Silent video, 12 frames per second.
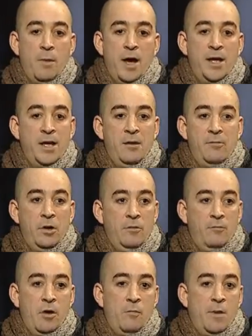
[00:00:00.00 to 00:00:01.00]
my area,
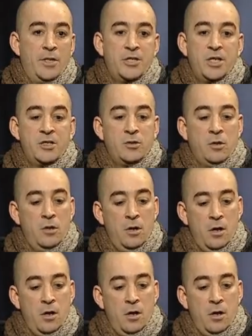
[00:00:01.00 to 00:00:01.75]
around Manchester.